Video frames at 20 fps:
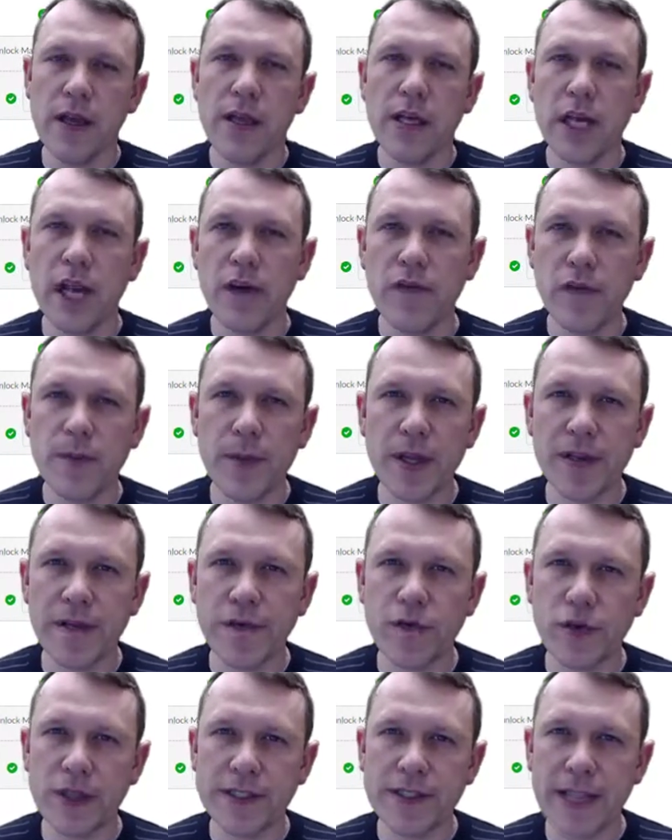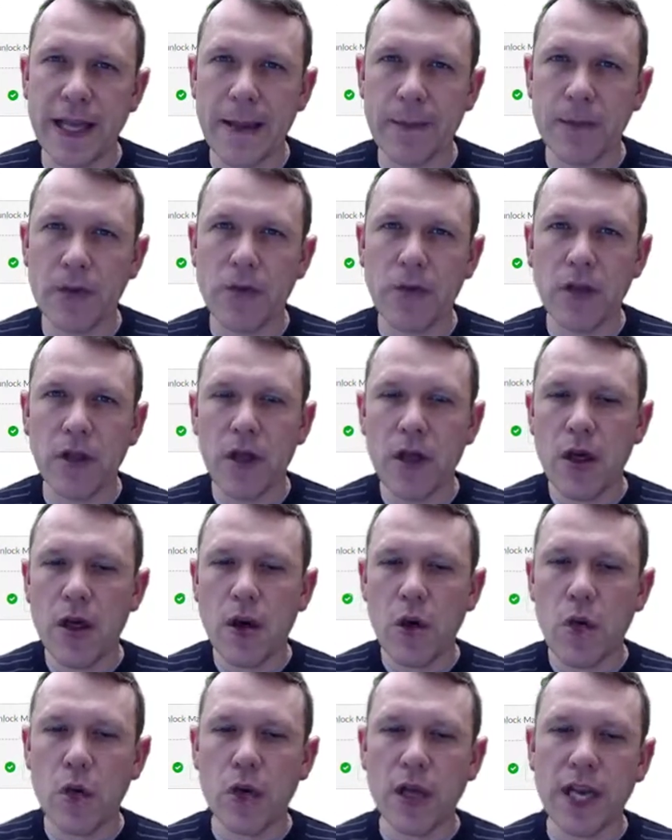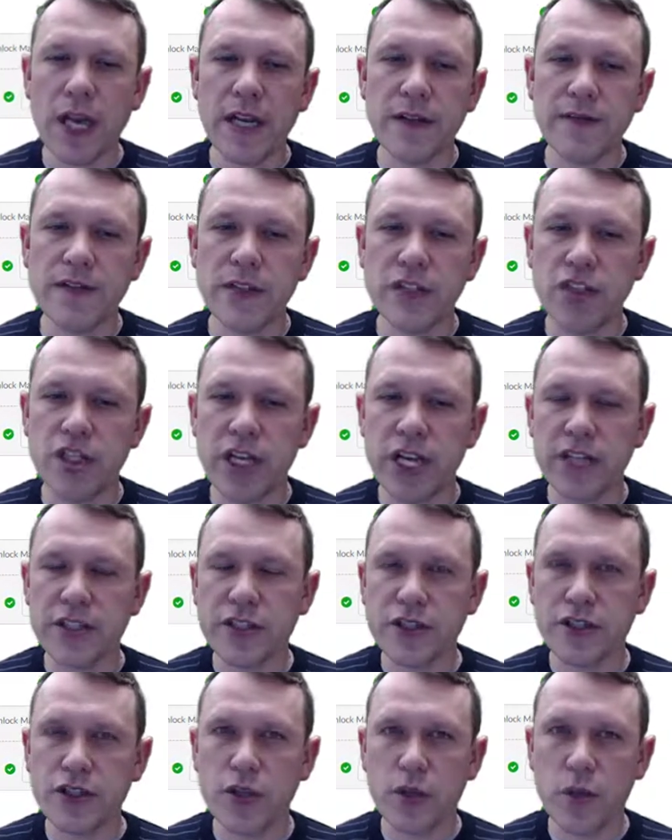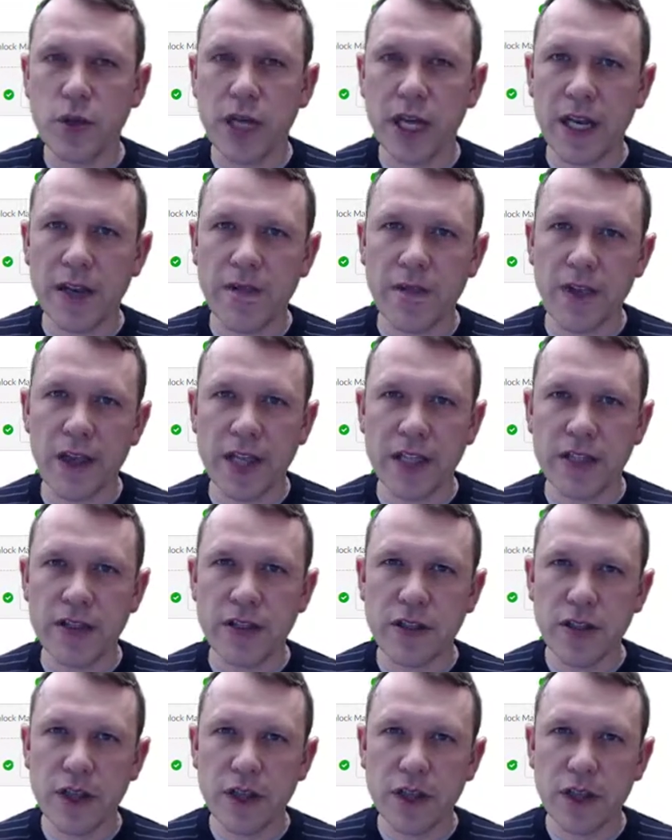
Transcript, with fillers: government, for example, what kind of suggestions or what kind of things,